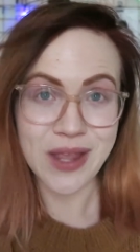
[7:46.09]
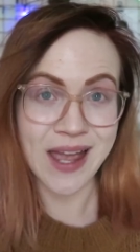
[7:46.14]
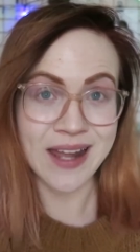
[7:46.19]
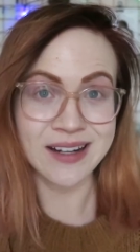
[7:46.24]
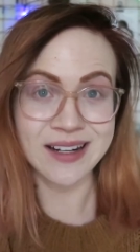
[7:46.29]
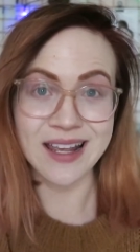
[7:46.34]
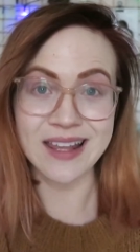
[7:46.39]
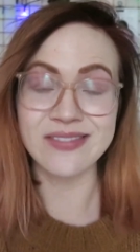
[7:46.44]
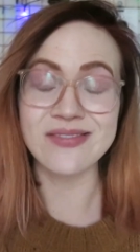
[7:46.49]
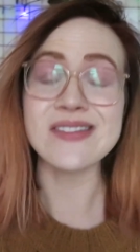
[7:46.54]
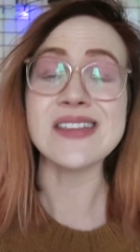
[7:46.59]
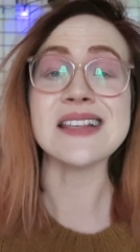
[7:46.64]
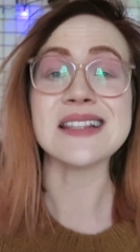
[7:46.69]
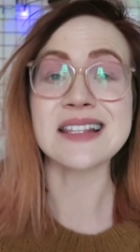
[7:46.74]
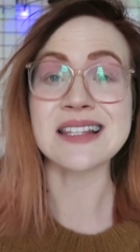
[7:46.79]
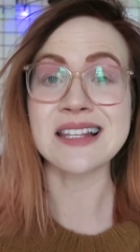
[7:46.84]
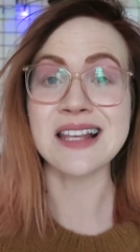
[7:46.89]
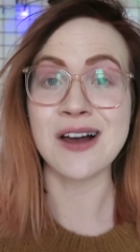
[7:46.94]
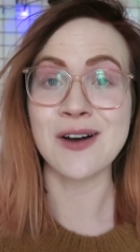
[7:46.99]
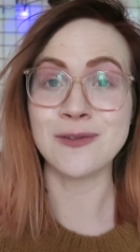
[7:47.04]
And again,
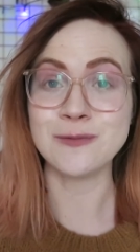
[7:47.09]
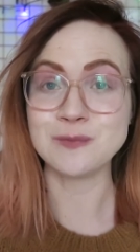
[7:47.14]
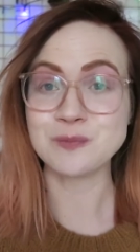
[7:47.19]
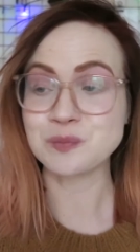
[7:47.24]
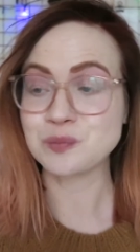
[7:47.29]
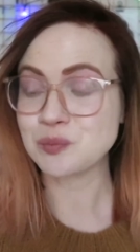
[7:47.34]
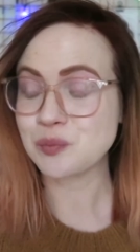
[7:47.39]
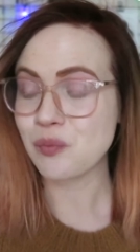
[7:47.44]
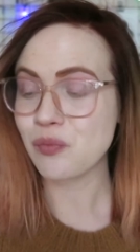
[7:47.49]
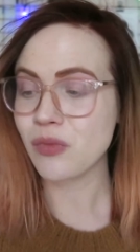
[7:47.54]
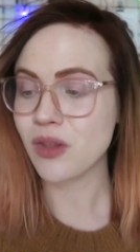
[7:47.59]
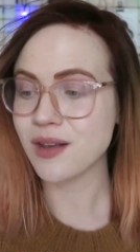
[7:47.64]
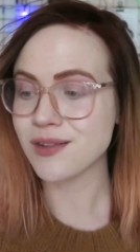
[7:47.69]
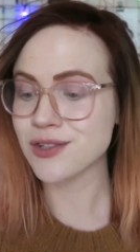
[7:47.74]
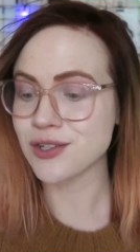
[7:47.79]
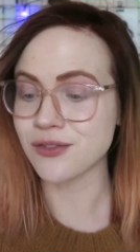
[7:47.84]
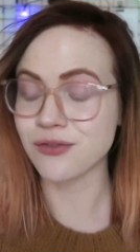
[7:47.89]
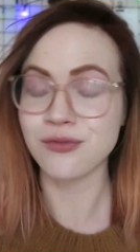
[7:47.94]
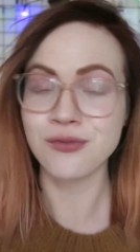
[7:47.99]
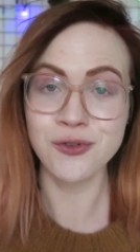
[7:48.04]
this sort
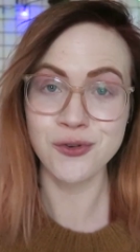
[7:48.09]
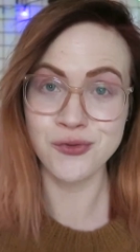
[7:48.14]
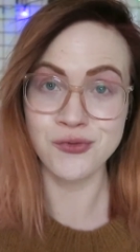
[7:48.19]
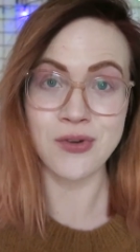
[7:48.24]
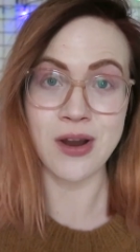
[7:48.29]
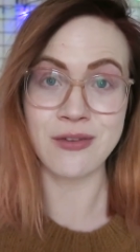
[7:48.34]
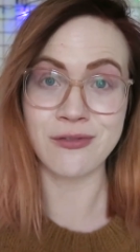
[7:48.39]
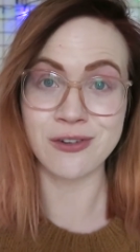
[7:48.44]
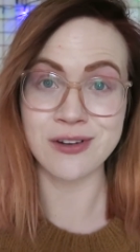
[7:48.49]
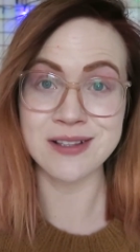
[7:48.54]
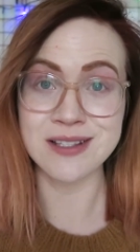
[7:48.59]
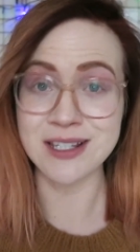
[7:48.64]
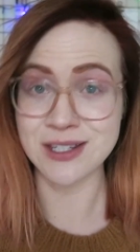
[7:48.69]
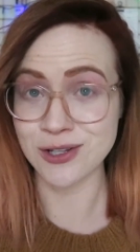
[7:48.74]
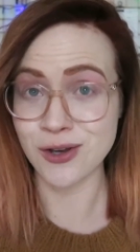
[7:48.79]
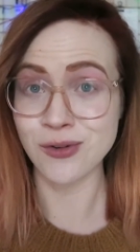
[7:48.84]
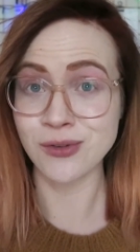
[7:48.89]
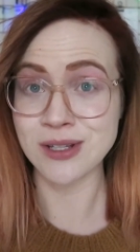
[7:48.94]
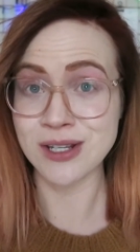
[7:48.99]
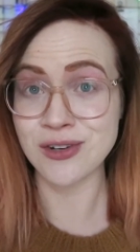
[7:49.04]
of food reference
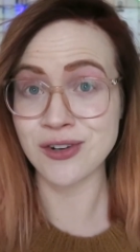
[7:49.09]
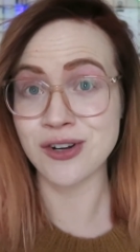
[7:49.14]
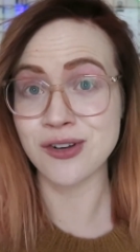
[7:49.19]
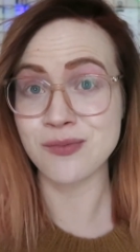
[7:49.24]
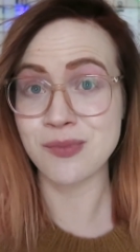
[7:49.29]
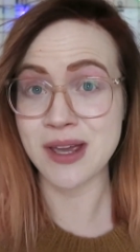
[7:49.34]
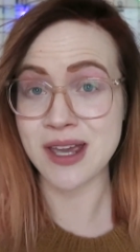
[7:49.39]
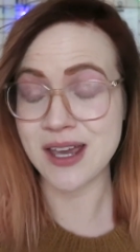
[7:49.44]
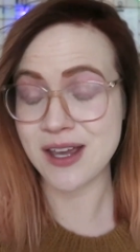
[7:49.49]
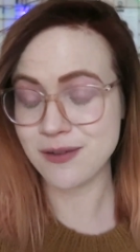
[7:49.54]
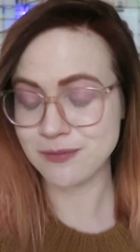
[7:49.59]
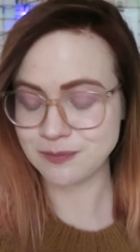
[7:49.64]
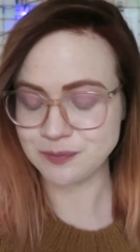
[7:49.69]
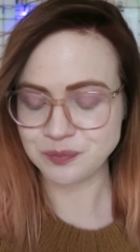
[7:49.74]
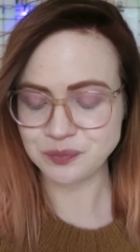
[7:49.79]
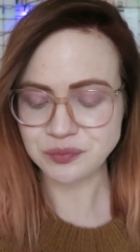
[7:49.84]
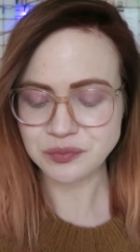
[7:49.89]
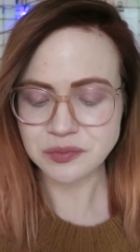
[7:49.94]
is only gonna be